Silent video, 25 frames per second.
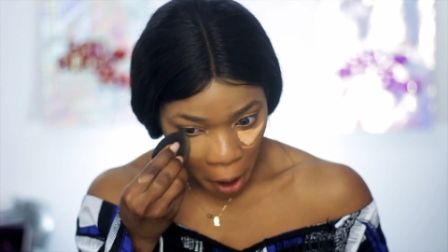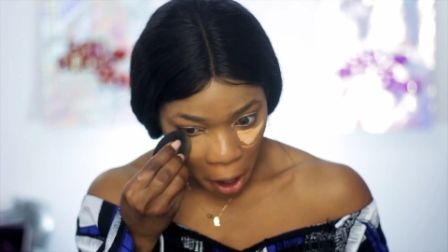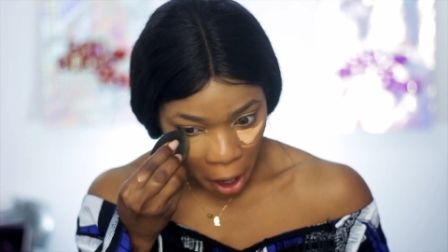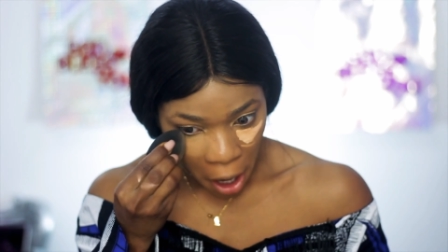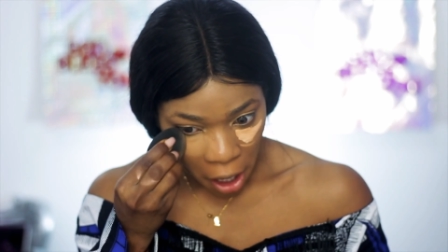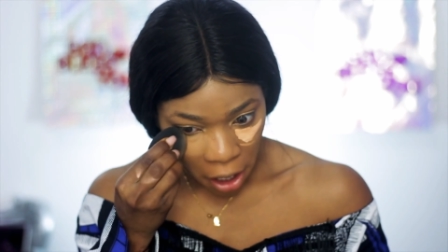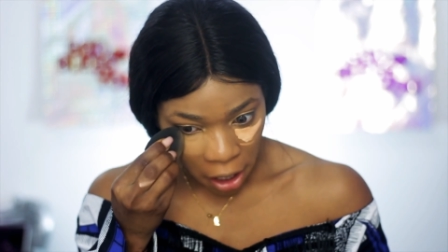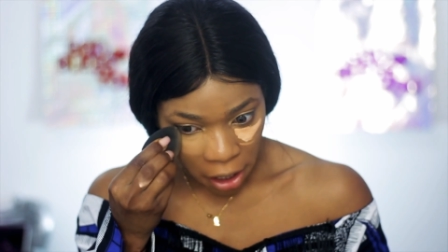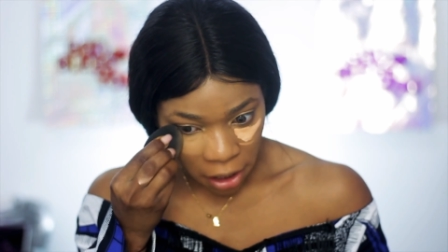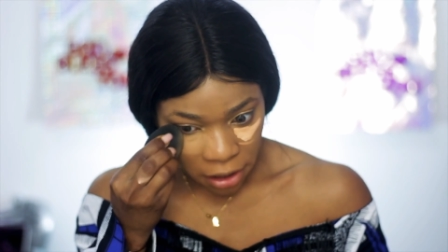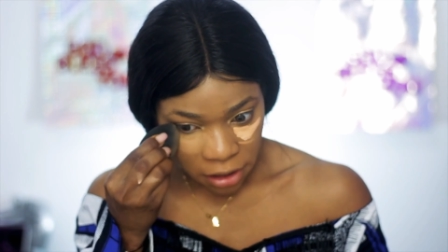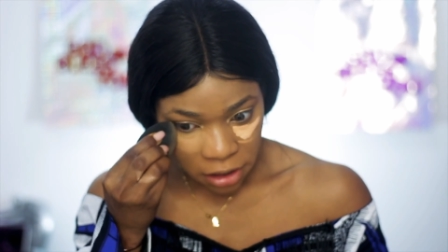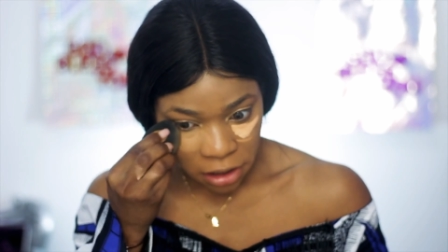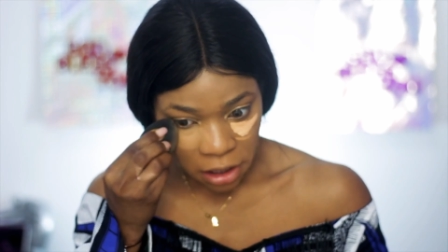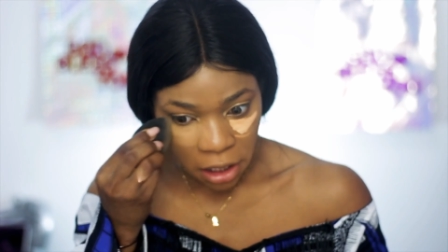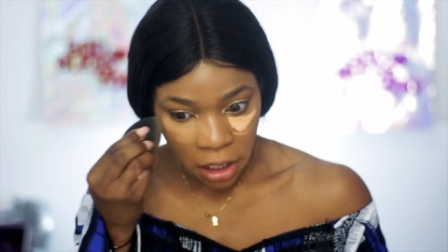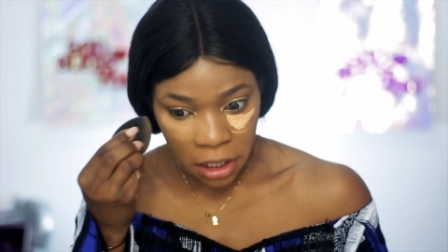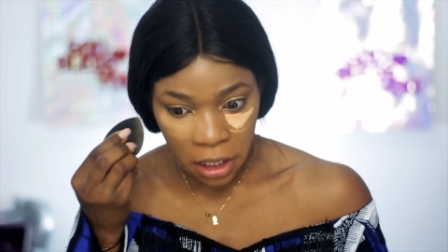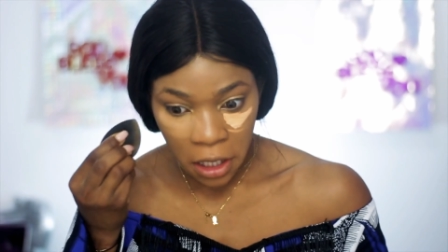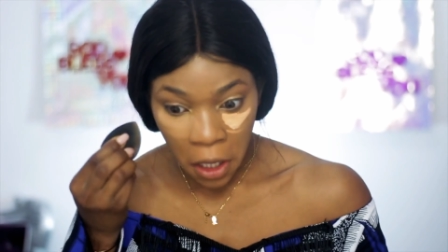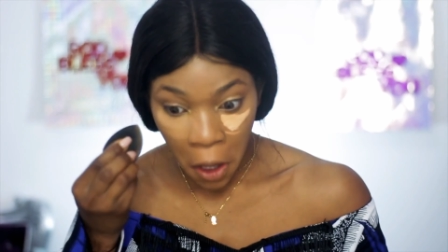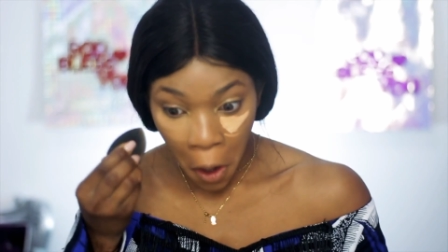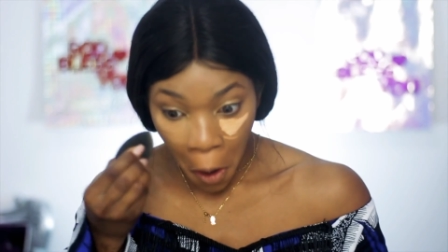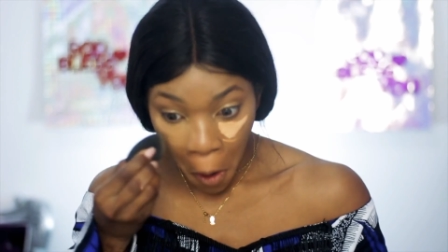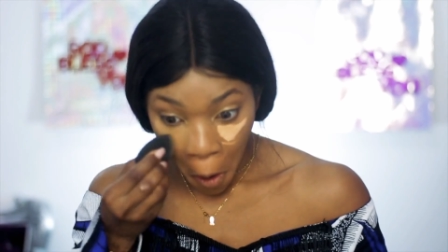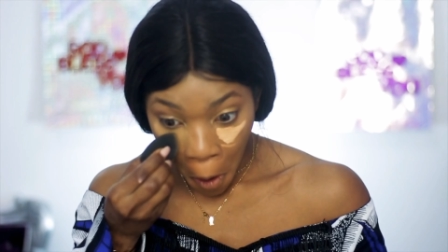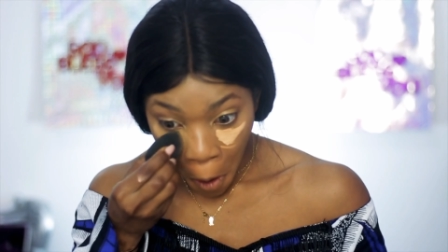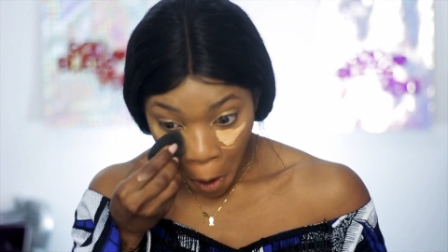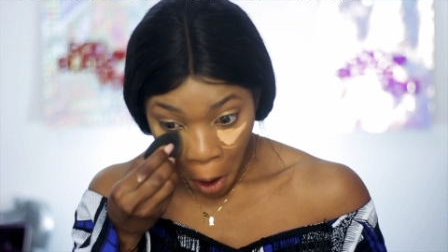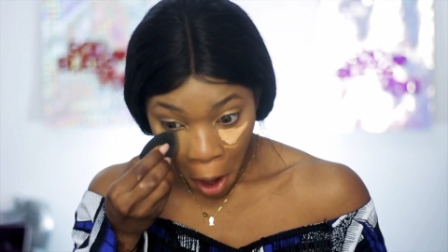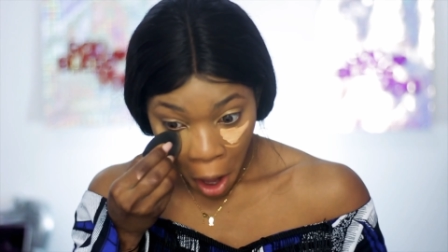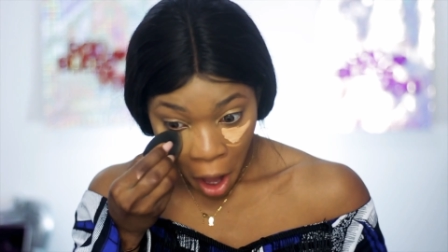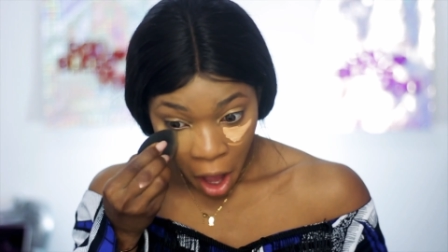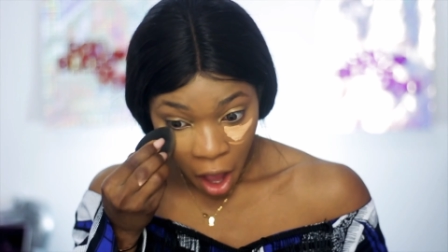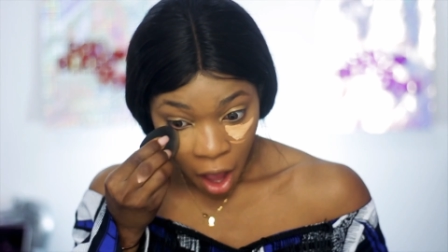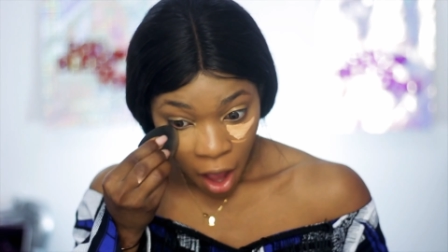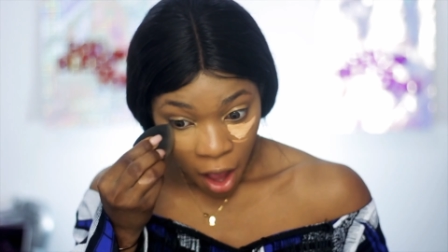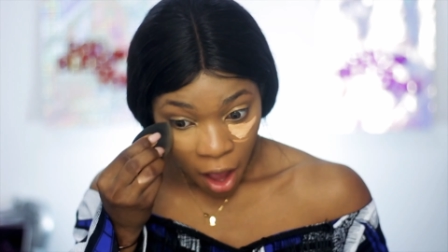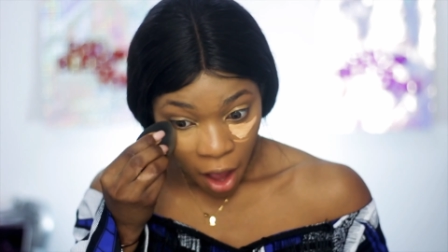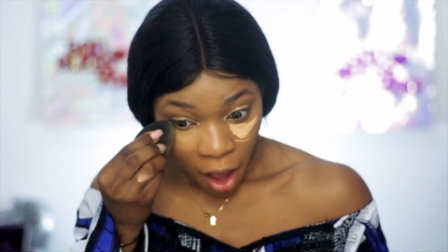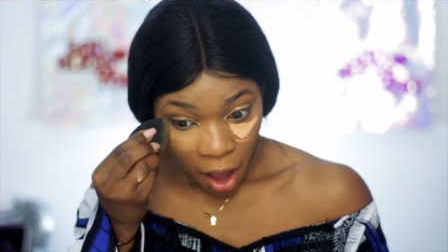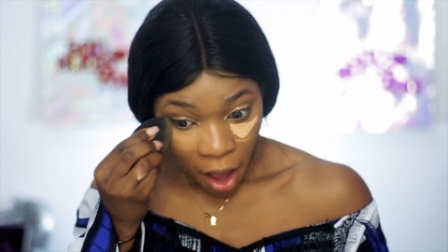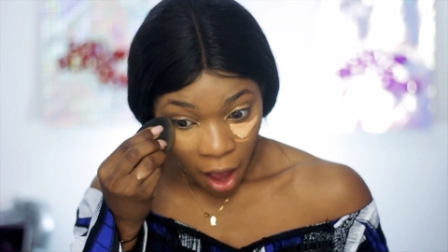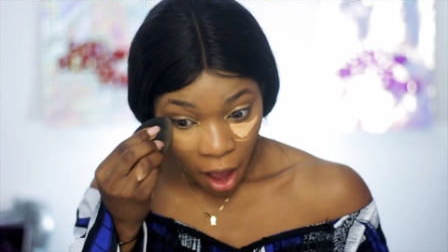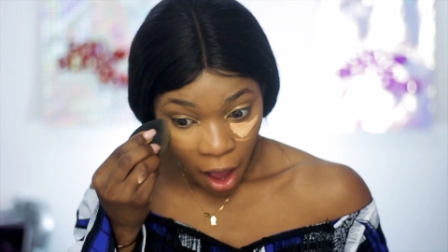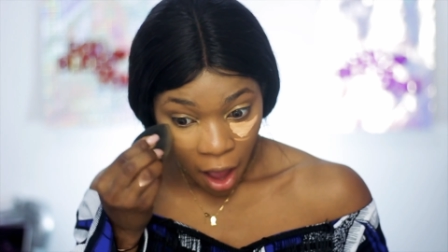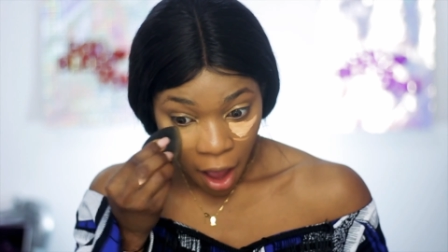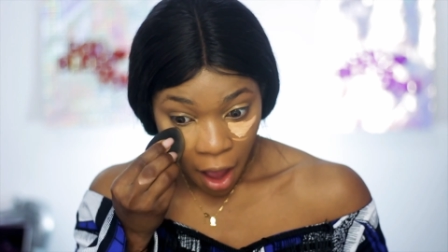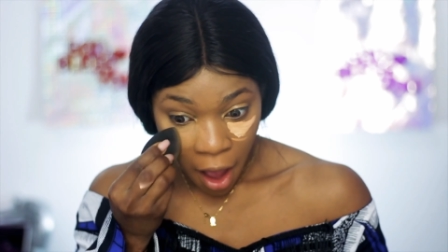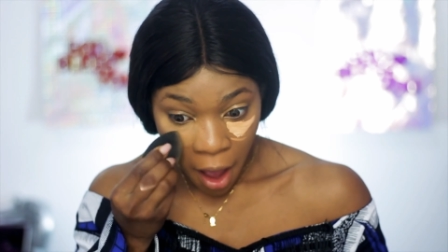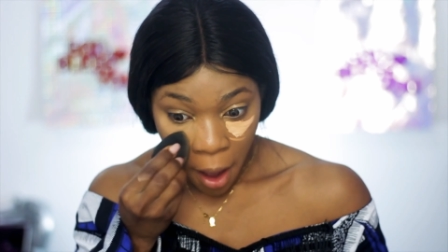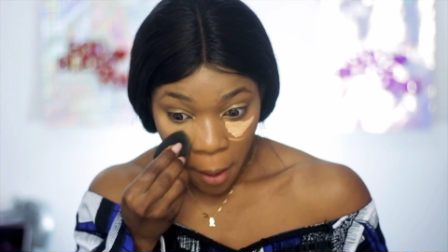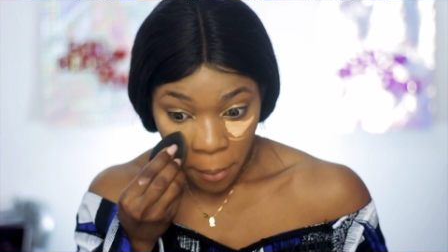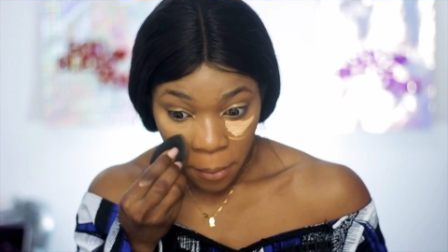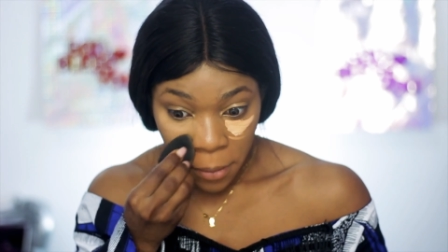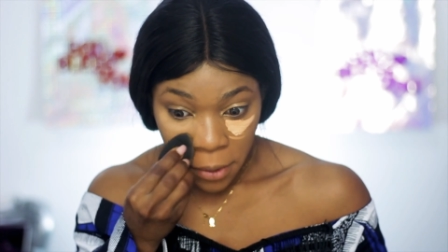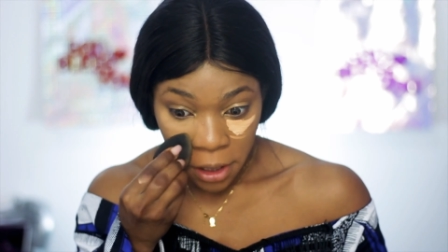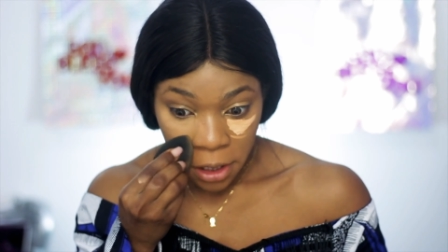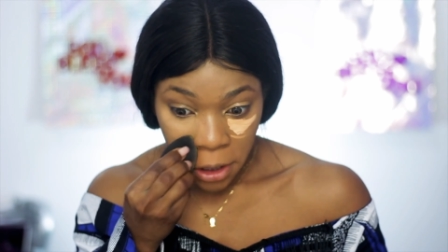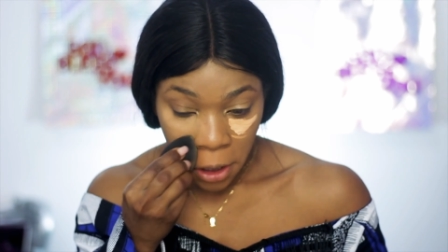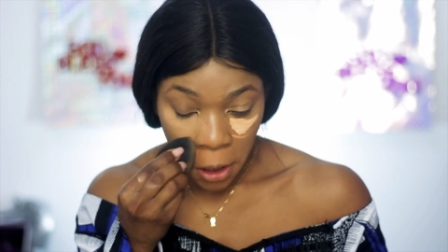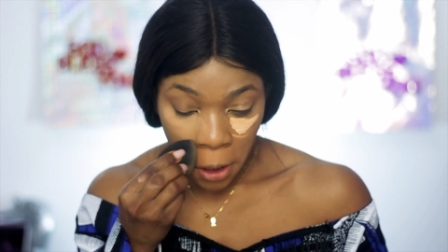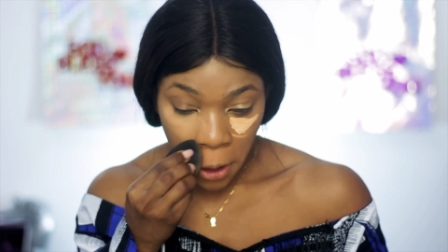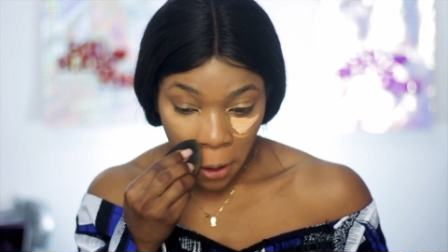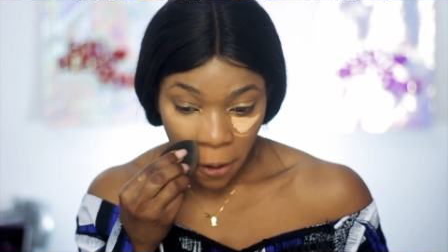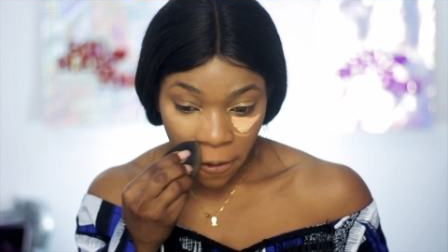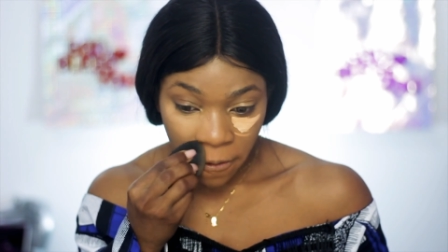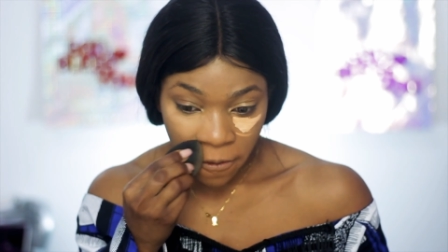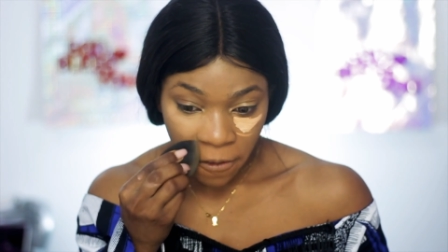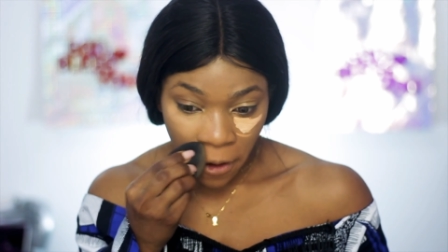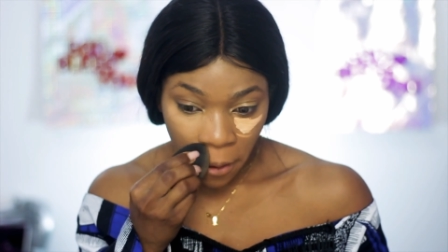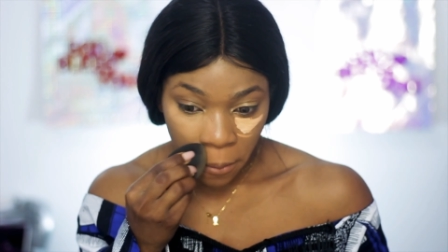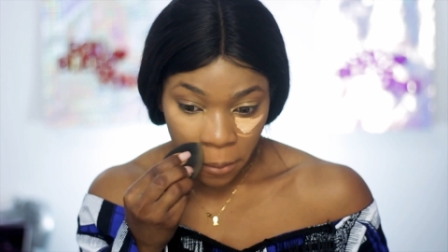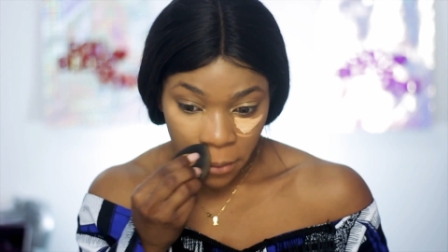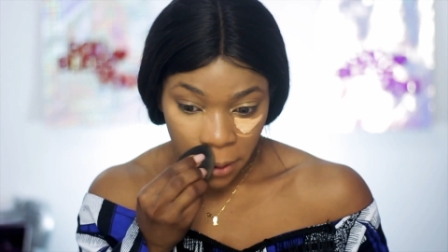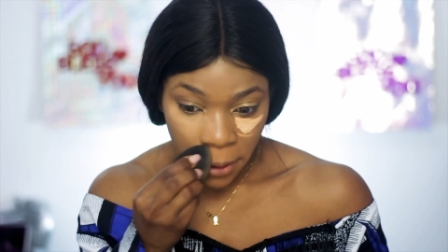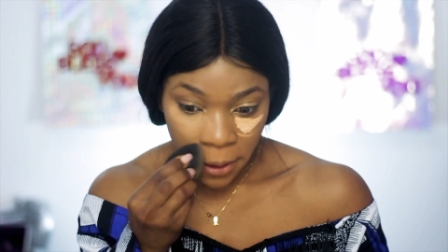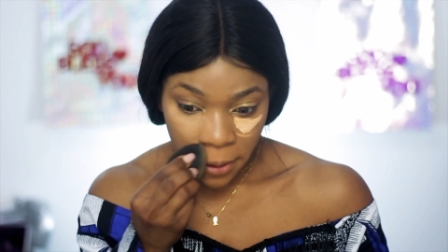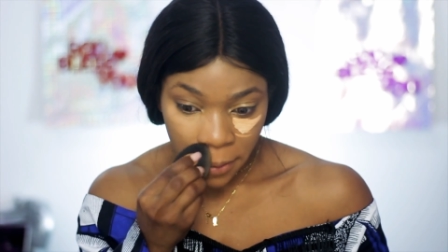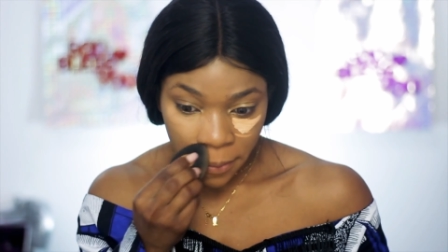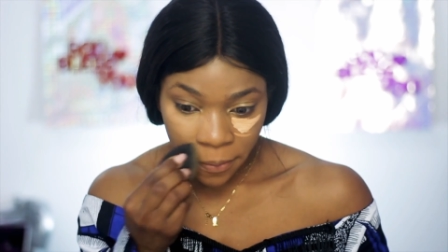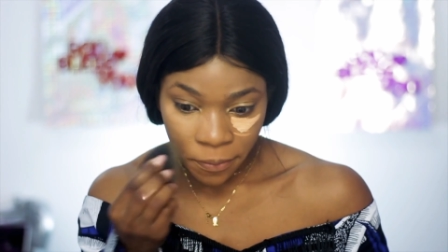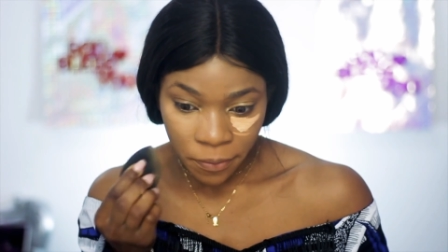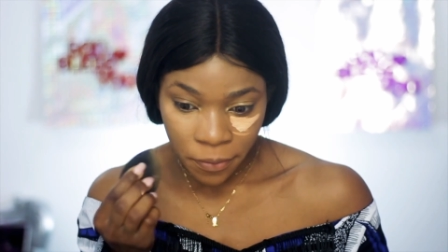Like I said, I'm meeting the family.